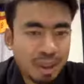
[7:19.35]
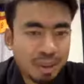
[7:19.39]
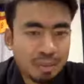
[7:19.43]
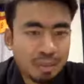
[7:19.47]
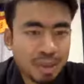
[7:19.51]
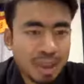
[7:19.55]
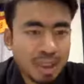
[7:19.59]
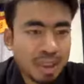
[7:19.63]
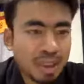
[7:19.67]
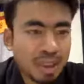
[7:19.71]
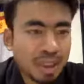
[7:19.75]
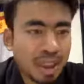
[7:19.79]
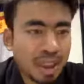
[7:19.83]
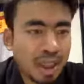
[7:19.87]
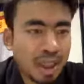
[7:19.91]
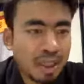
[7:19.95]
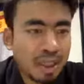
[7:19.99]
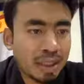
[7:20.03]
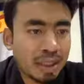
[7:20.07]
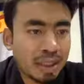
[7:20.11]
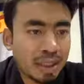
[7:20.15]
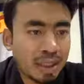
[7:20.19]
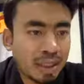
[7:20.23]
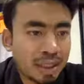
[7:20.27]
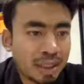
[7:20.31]
Please
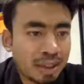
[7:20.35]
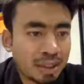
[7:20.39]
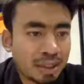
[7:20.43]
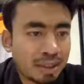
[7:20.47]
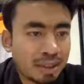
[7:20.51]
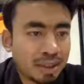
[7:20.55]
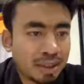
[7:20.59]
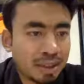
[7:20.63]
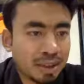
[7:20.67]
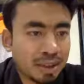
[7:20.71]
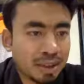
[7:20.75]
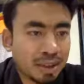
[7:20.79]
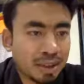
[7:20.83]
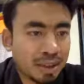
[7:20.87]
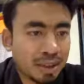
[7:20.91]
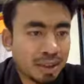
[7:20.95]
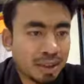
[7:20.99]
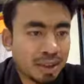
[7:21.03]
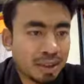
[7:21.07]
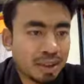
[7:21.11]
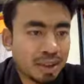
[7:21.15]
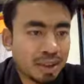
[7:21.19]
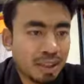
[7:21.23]
like and